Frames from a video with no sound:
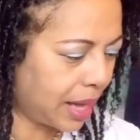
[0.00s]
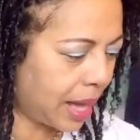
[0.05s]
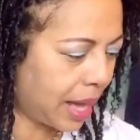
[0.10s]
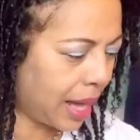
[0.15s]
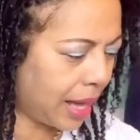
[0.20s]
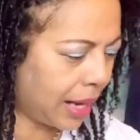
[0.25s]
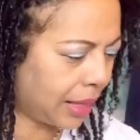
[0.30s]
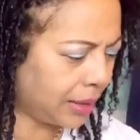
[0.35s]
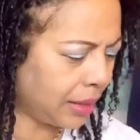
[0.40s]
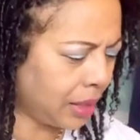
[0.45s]

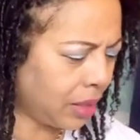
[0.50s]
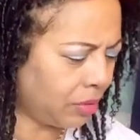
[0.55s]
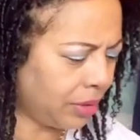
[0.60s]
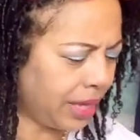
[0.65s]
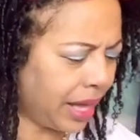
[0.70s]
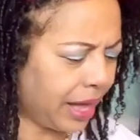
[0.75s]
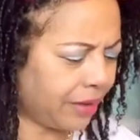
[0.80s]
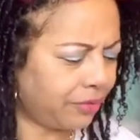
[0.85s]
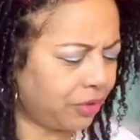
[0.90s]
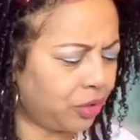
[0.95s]
And I think I only
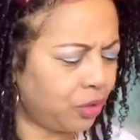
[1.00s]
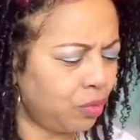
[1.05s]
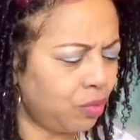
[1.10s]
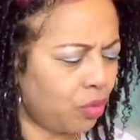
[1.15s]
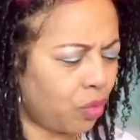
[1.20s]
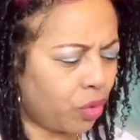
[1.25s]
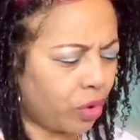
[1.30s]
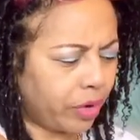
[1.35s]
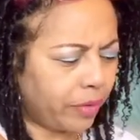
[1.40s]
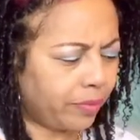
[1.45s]
have two
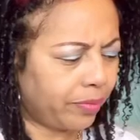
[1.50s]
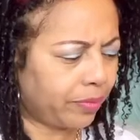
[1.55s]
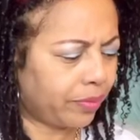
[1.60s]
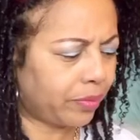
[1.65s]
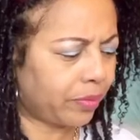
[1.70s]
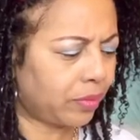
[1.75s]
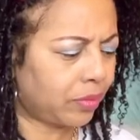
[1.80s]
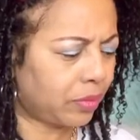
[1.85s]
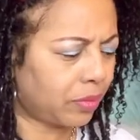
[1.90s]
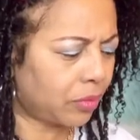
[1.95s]
more,
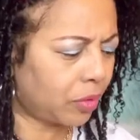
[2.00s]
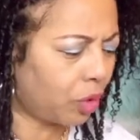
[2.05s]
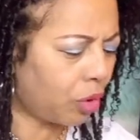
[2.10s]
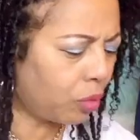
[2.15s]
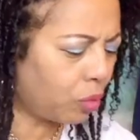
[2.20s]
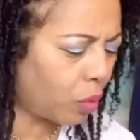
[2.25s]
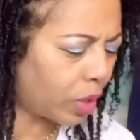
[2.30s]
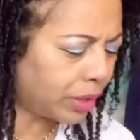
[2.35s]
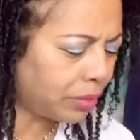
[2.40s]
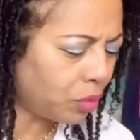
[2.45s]
or
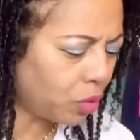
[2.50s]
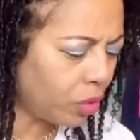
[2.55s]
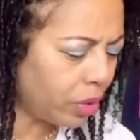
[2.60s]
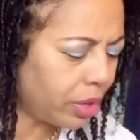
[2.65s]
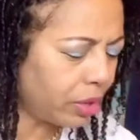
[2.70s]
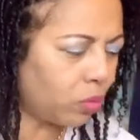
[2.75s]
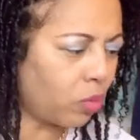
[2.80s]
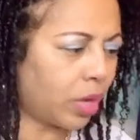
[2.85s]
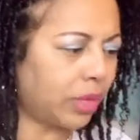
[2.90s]
one more.